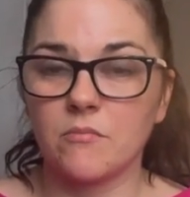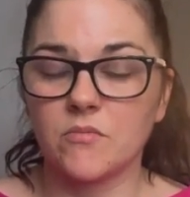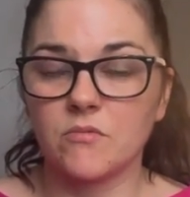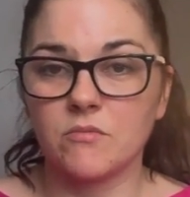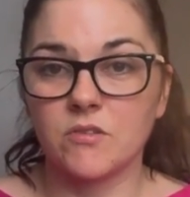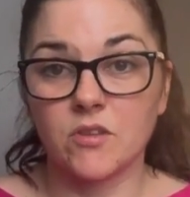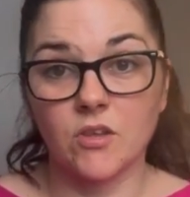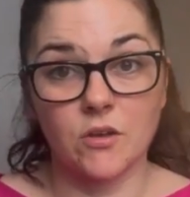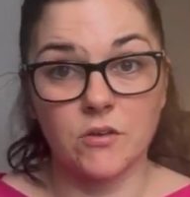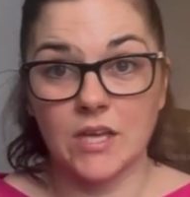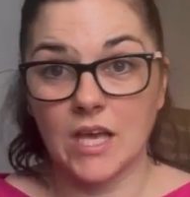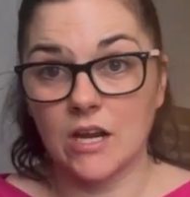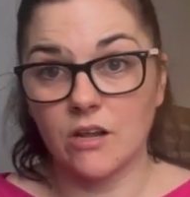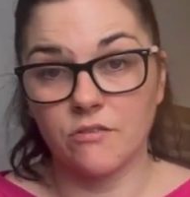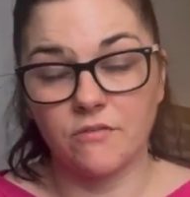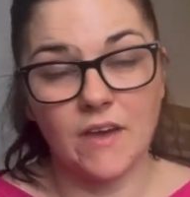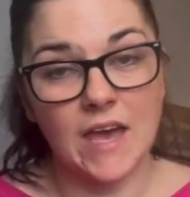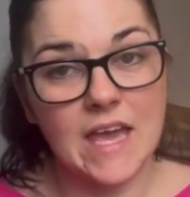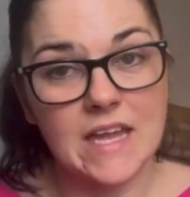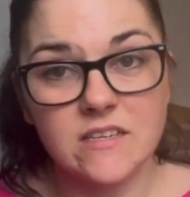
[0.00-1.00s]
So Yellow
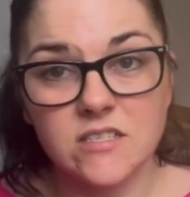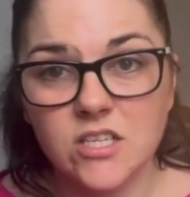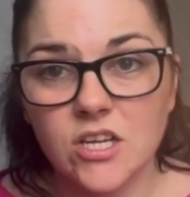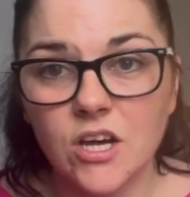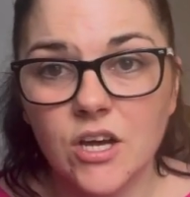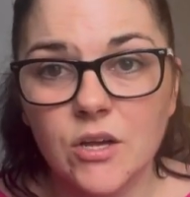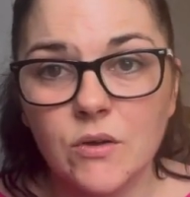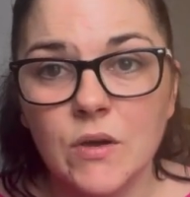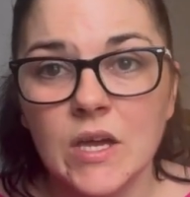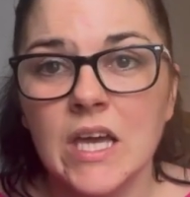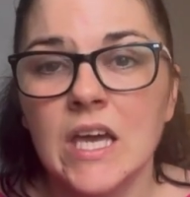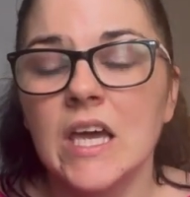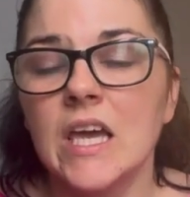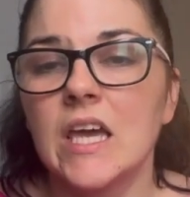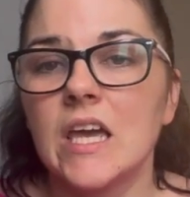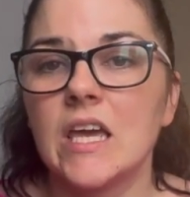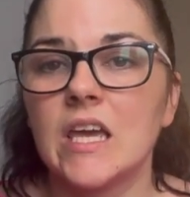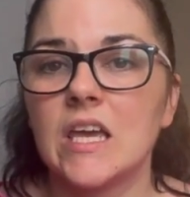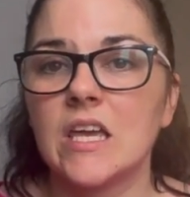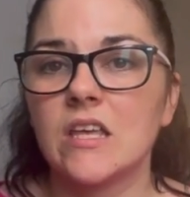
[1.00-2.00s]
for Endo
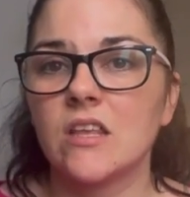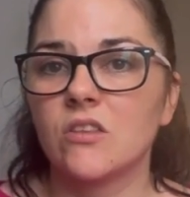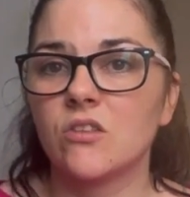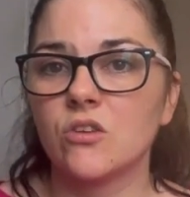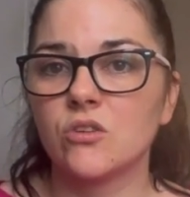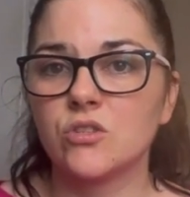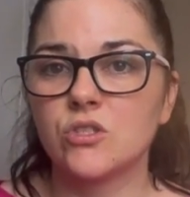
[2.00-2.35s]
is